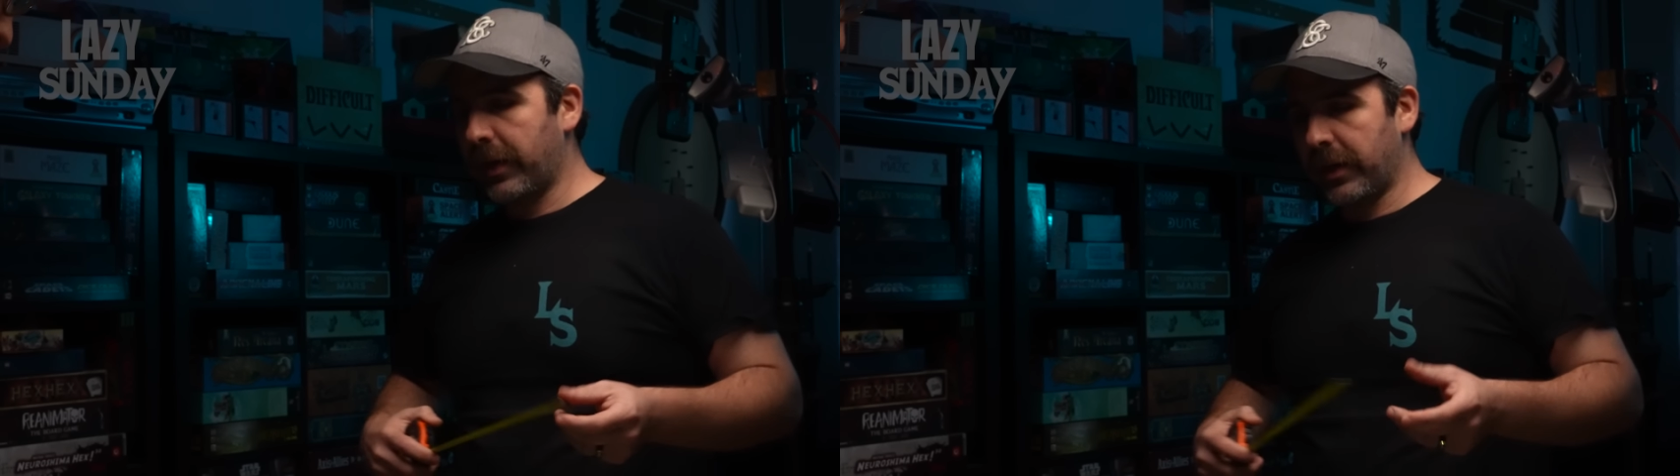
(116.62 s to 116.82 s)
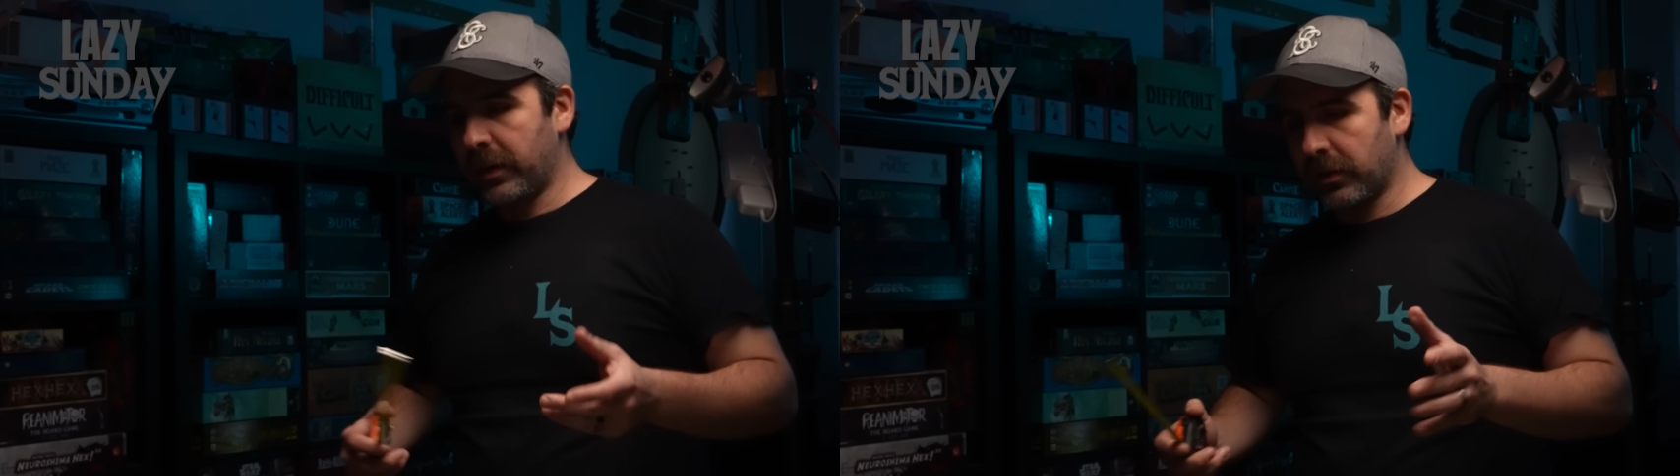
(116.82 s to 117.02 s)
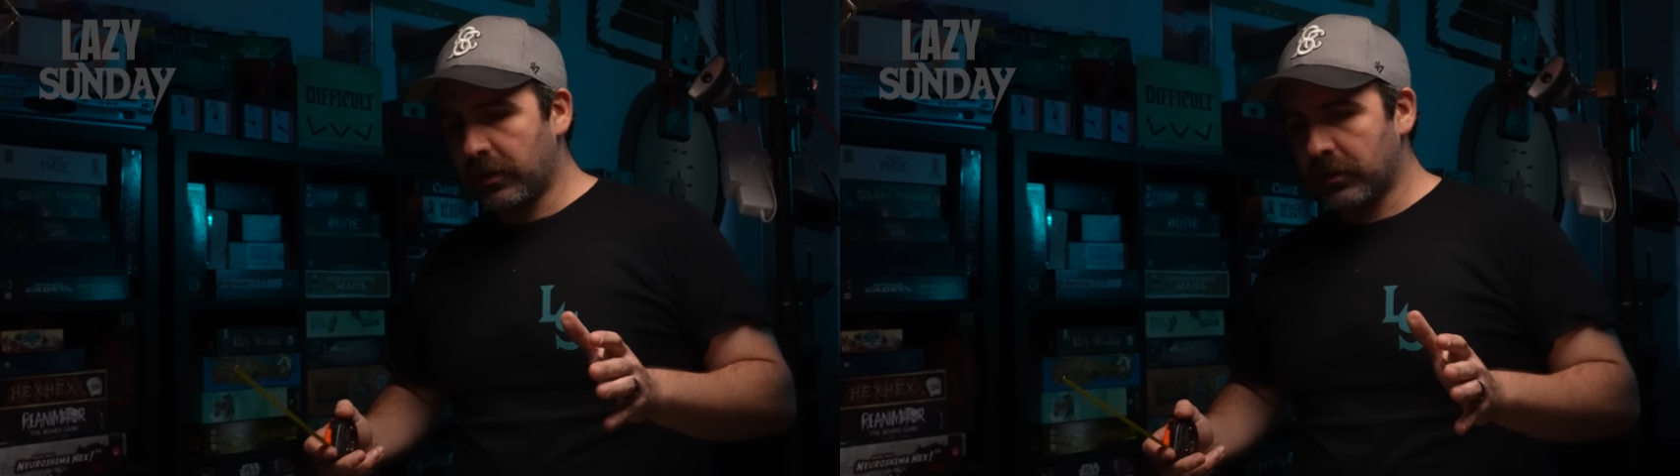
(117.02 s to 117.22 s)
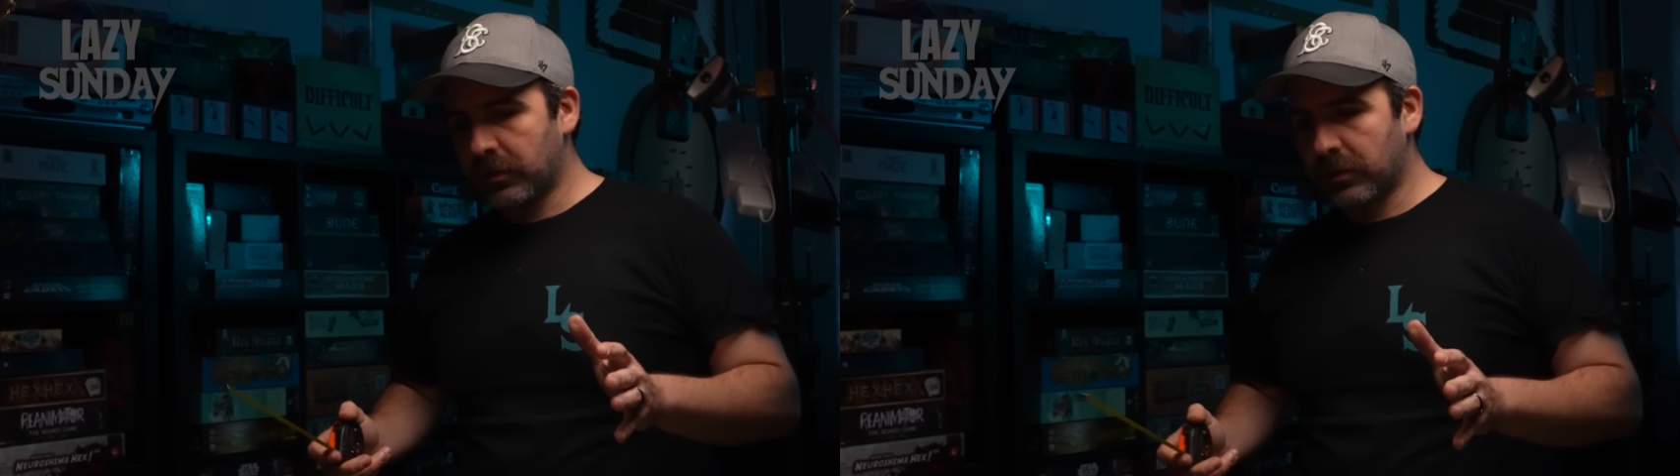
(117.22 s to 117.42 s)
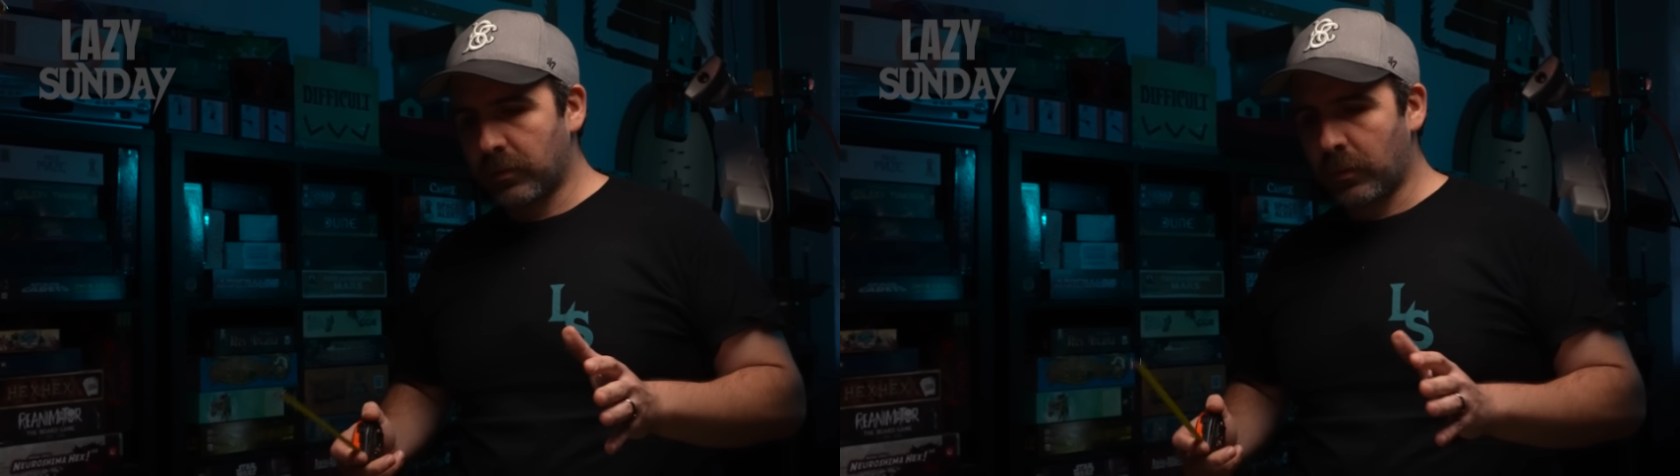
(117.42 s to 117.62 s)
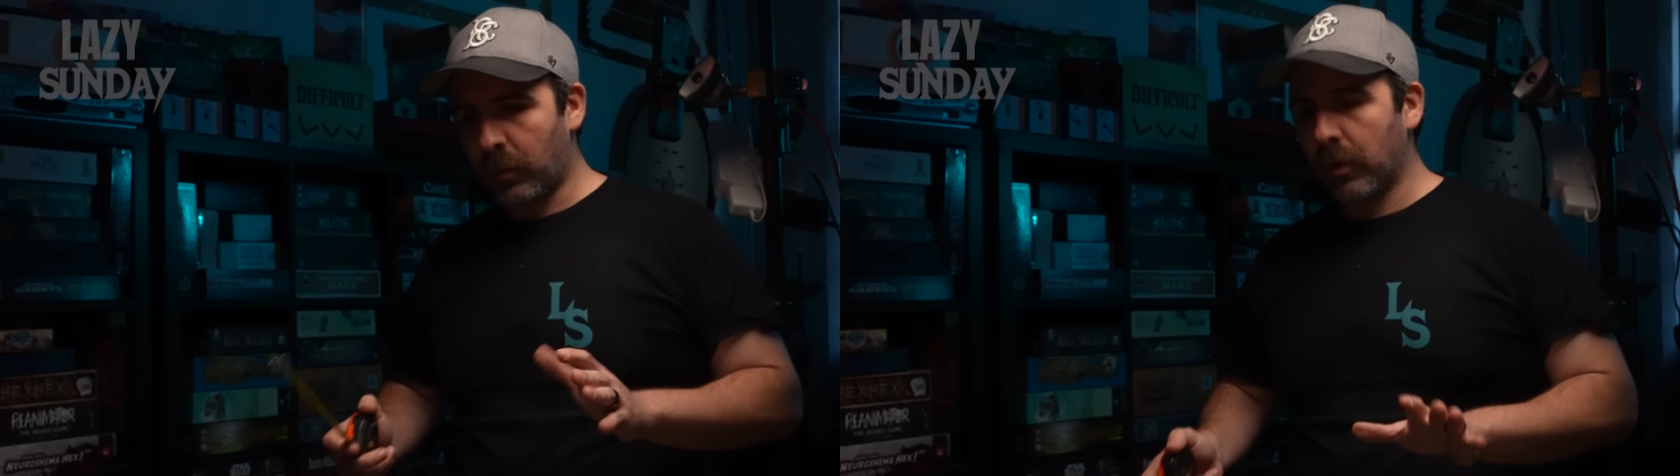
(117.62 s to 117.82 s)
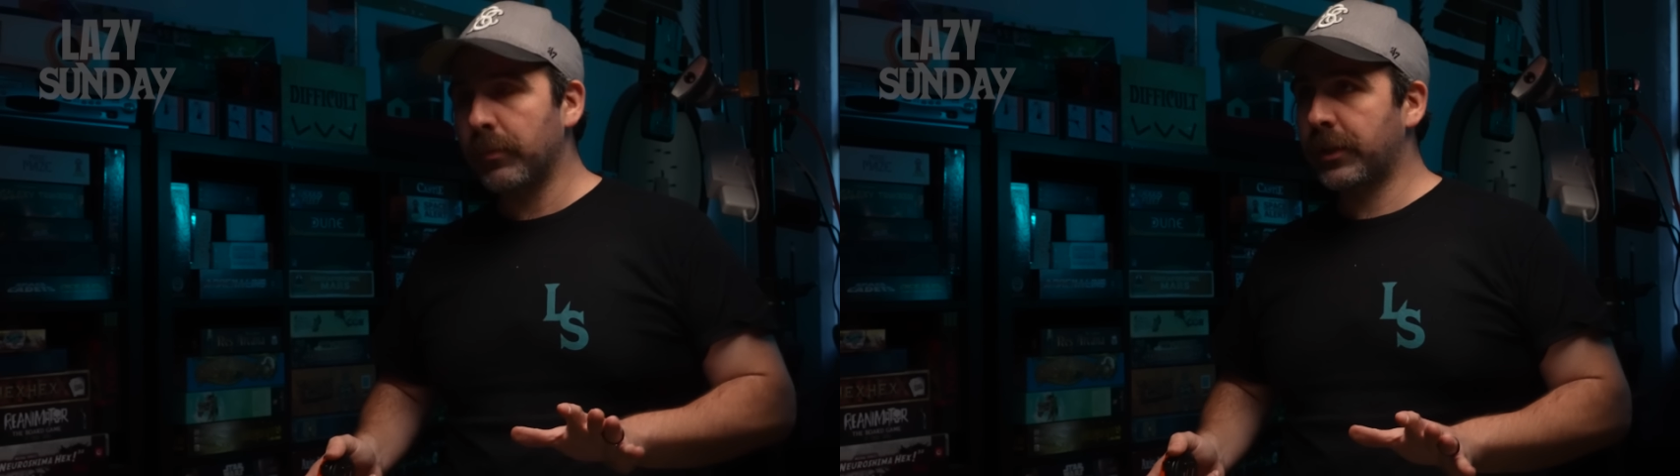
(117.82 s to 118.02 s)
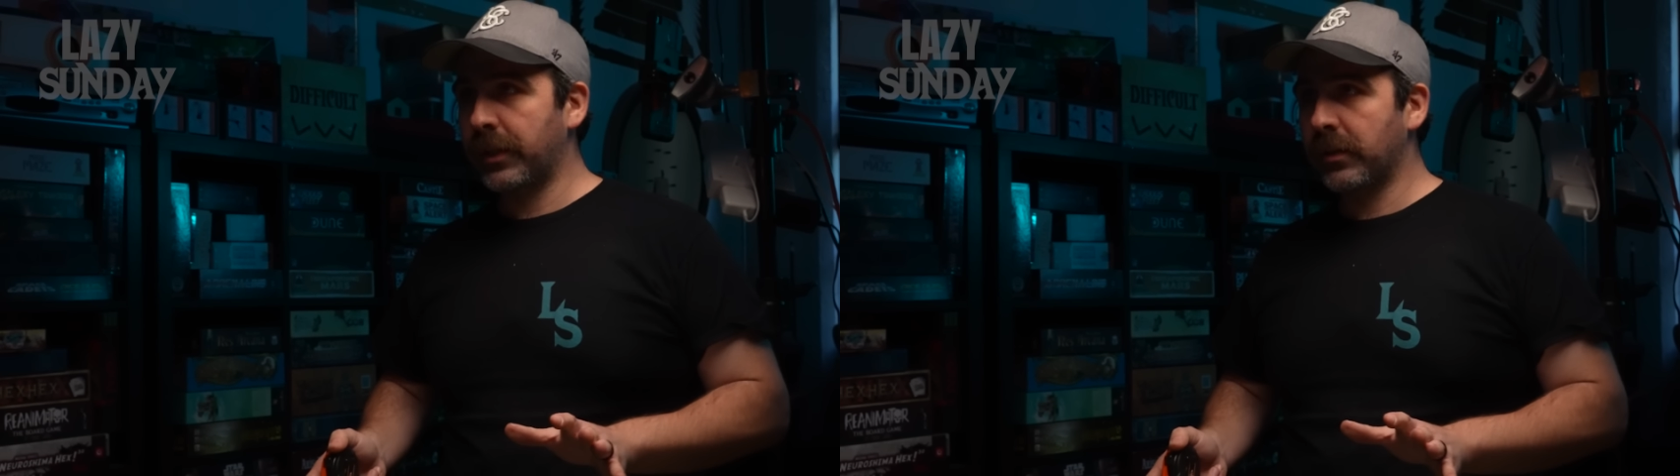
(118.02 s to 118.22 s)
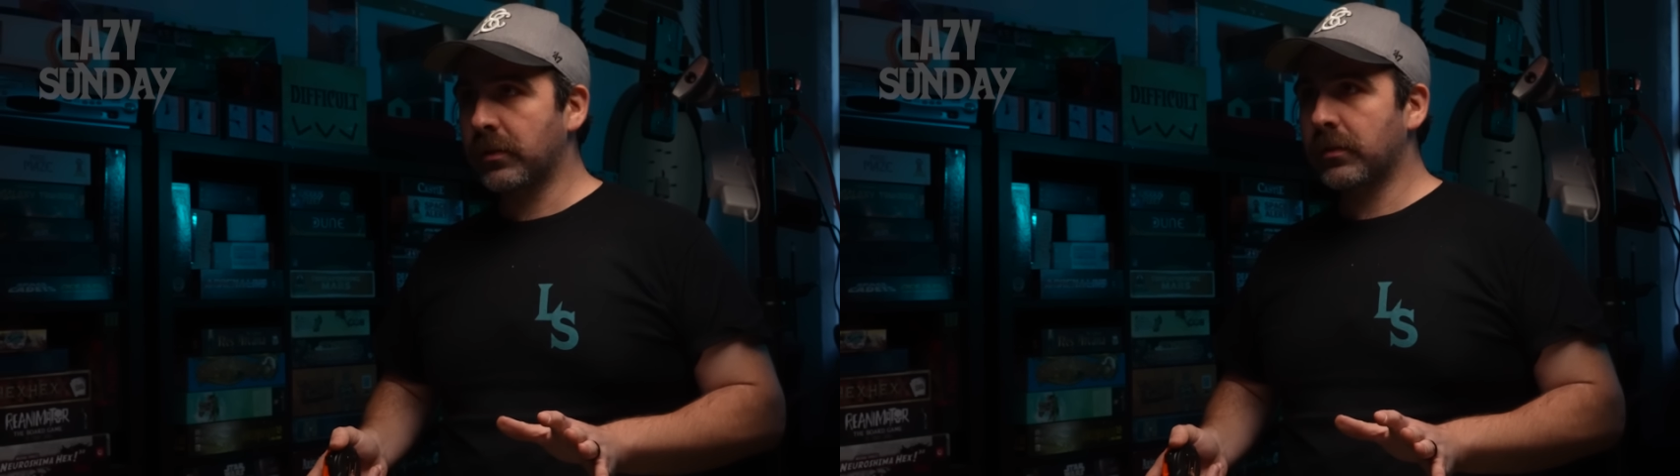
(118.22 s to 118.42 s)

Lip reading: in Warmachine,